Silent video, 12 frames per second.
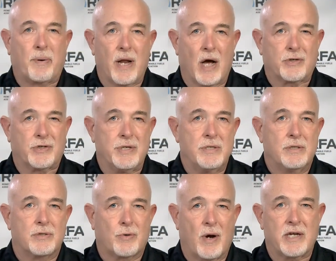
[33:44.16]
production,
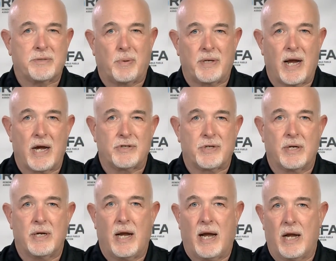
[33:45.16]

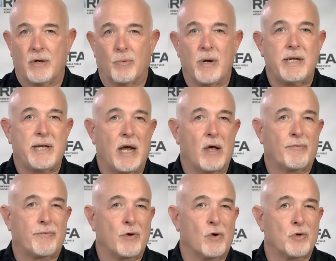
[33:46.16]
transportation, and retail
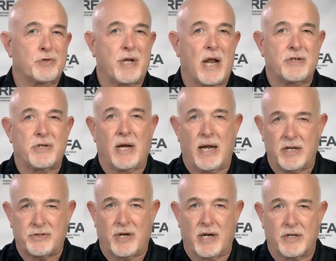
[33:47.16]
fuel station
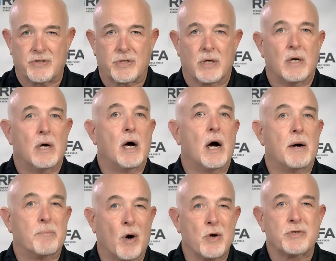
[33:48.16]
incidents,
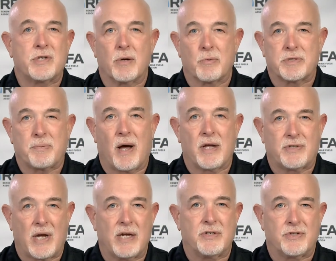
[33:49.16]
emergency
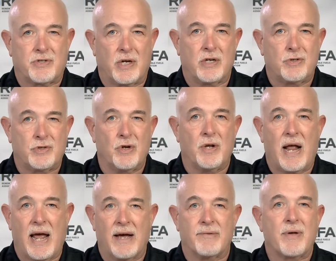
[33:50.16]
response agencies should
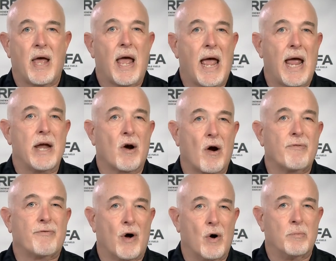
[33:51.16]
have AR
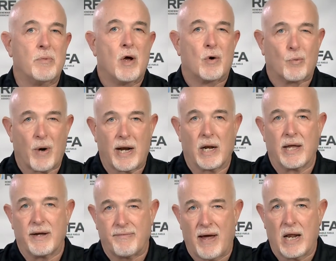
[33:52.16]
foam
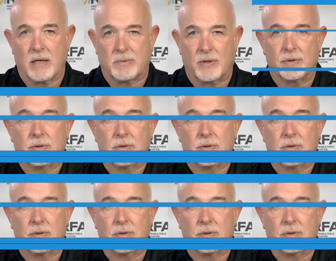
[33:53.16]
readily available.